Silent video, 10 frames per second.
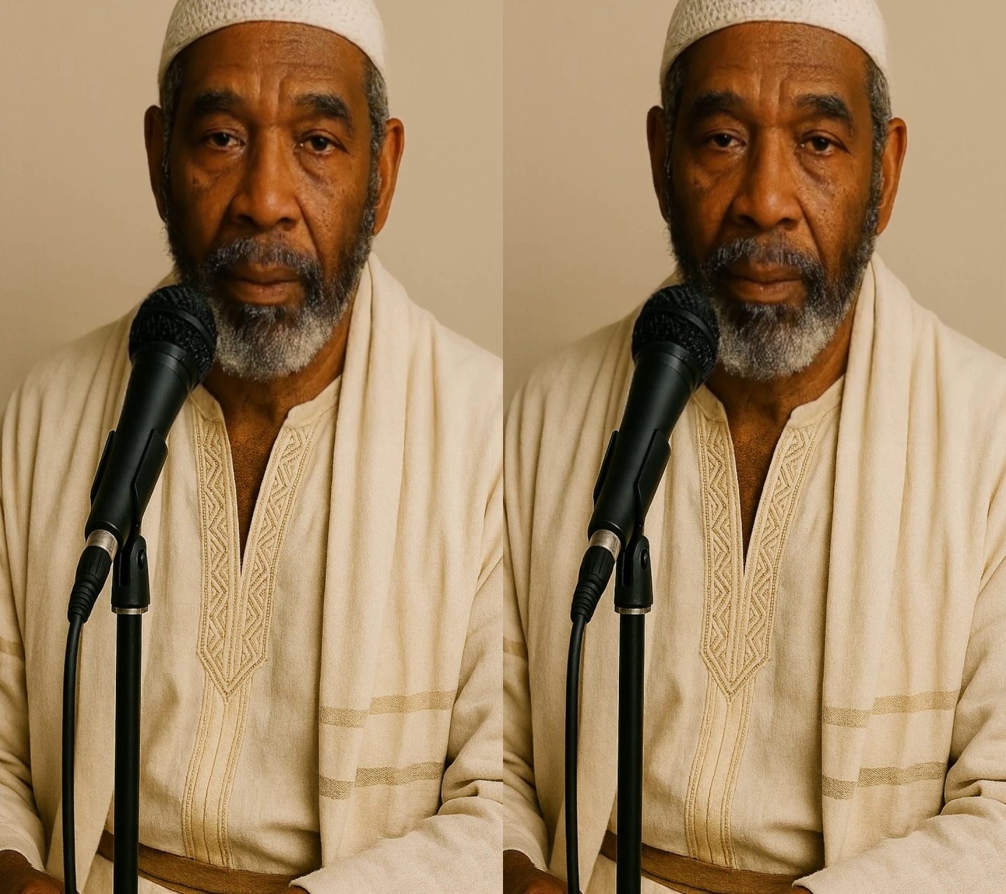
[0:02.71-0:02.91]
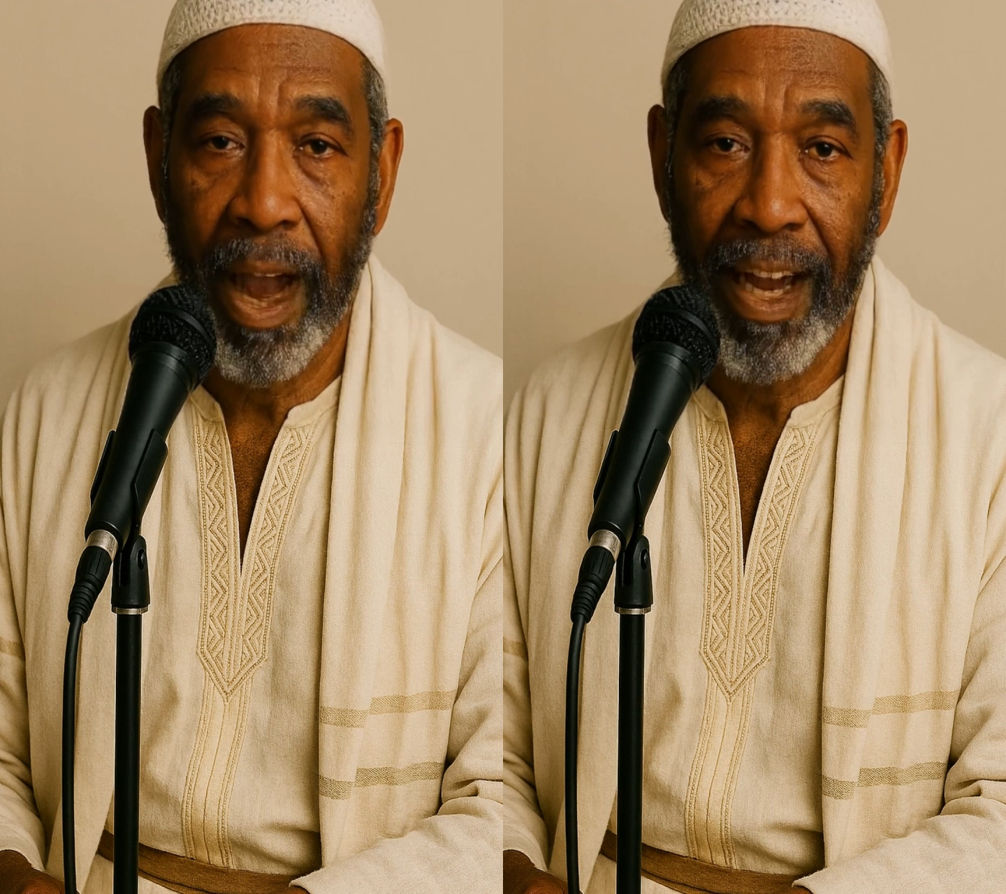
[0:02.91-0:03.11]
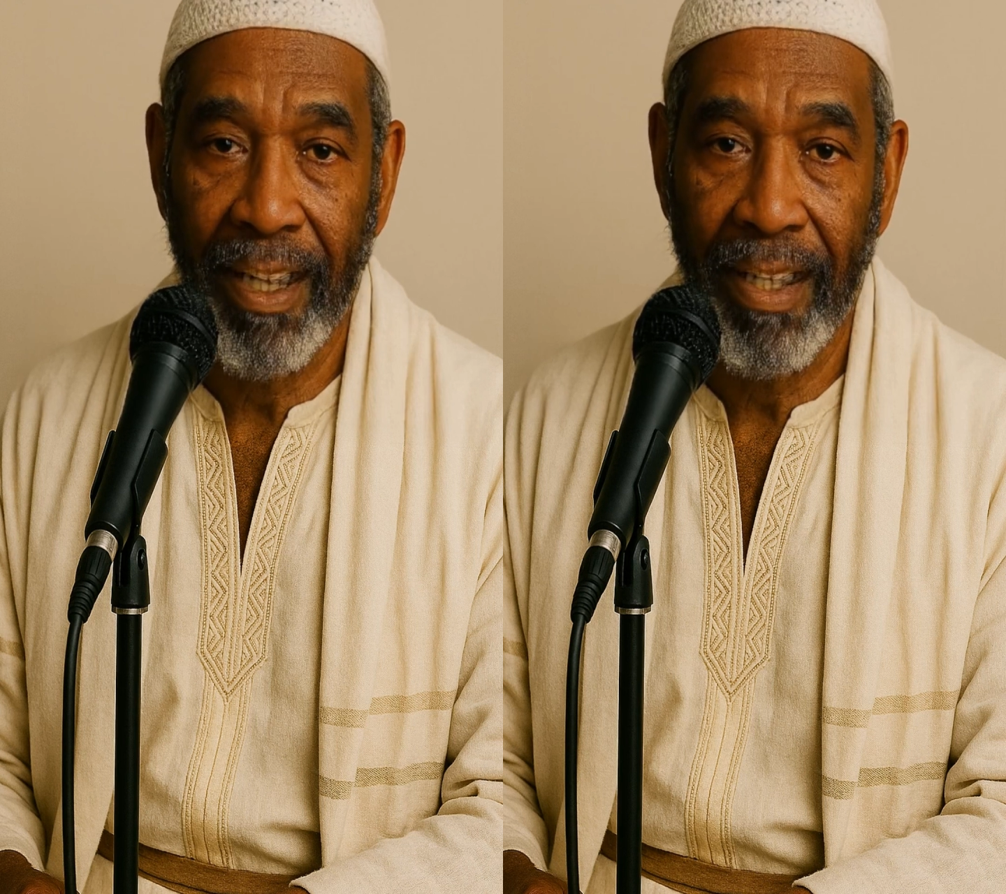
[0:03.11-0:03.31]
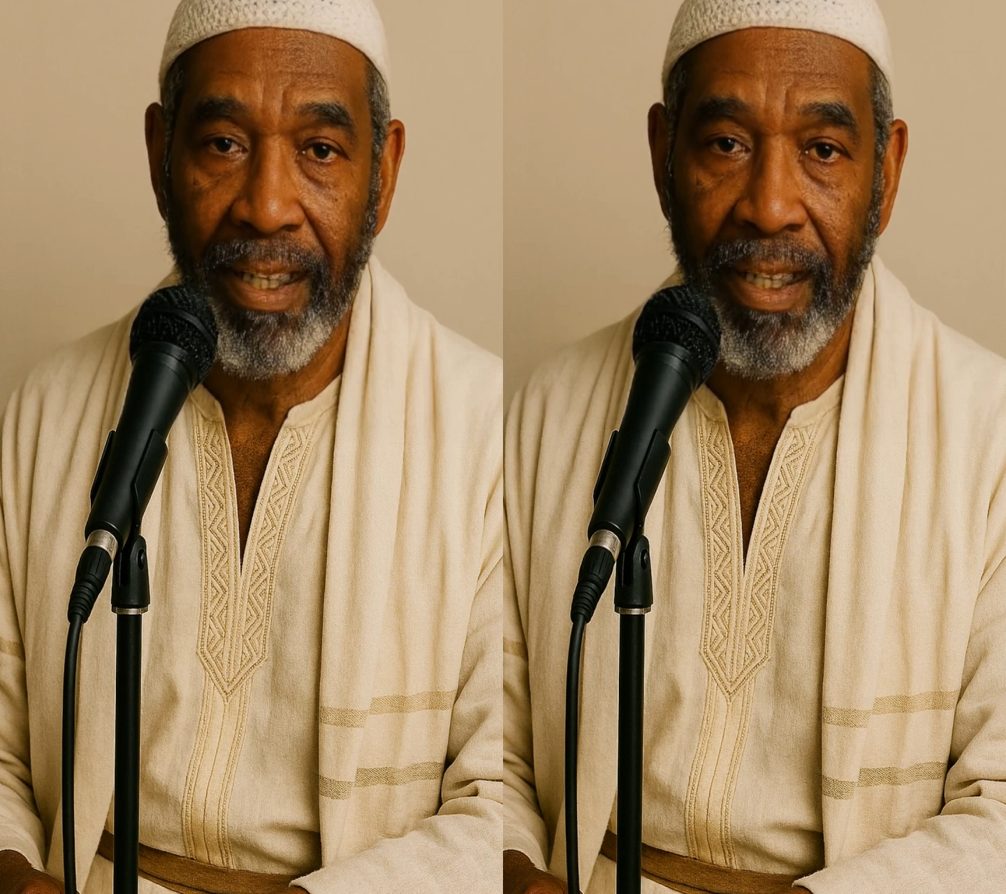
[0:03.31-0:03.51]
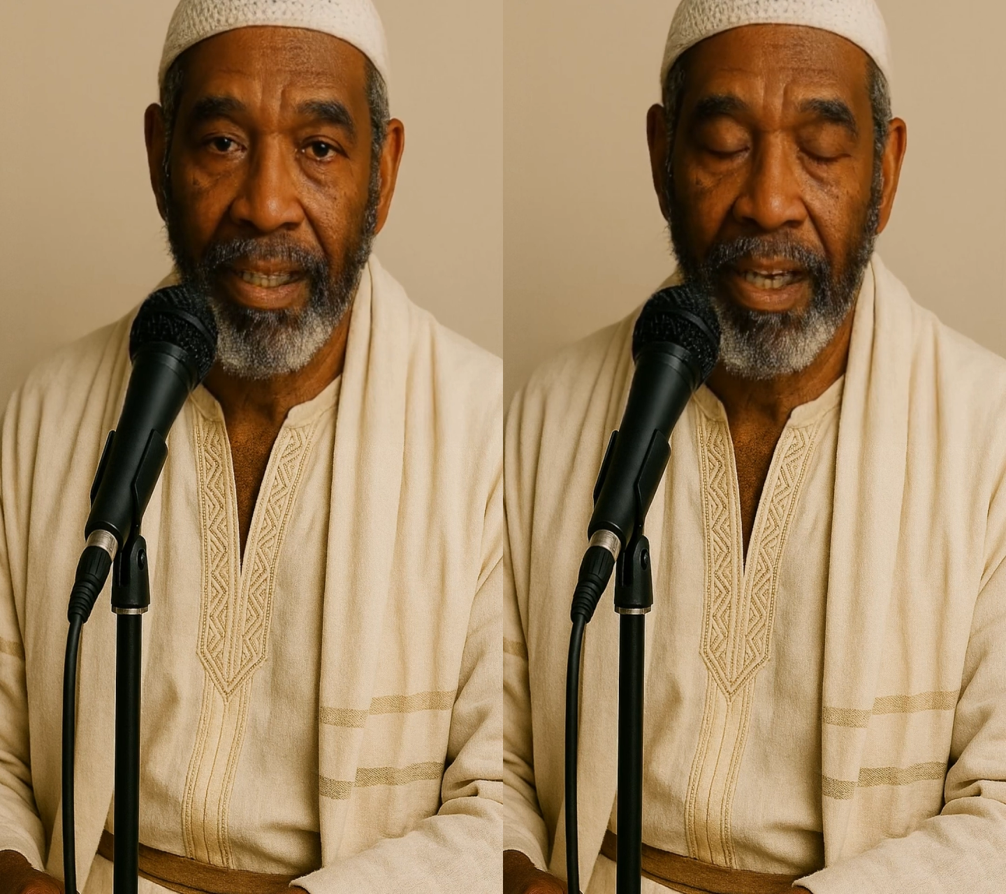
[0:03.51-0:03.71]

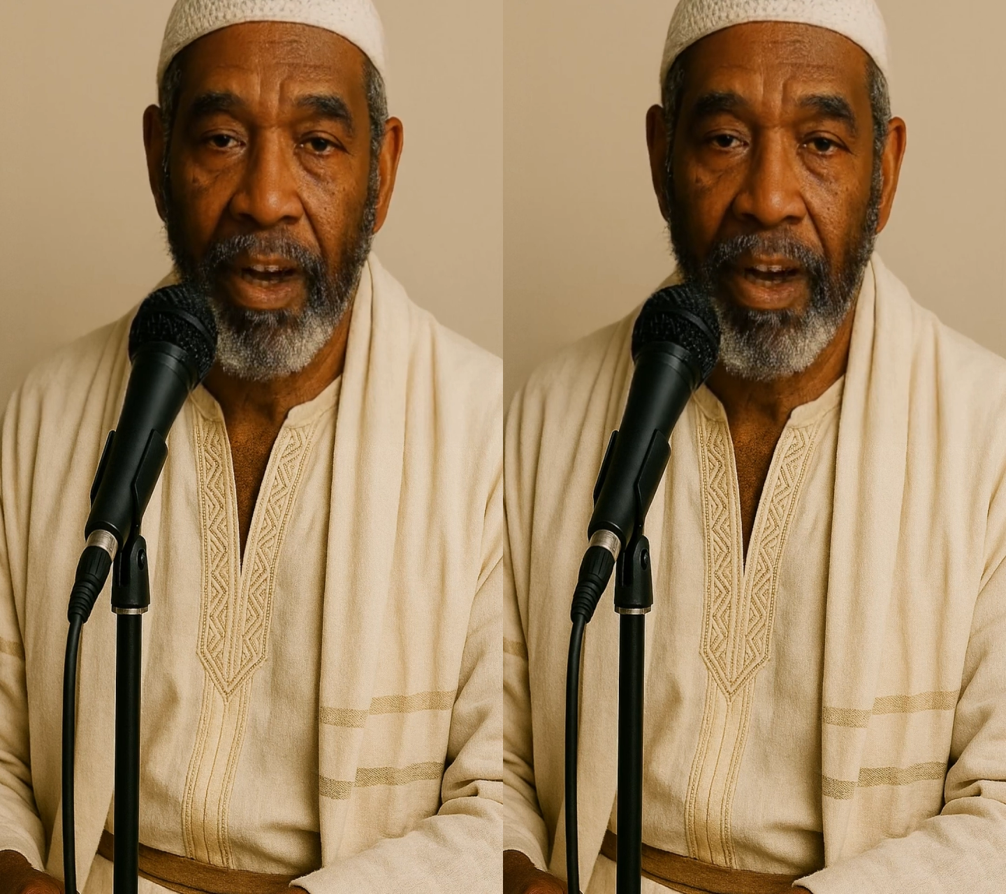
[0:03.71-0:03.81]
practices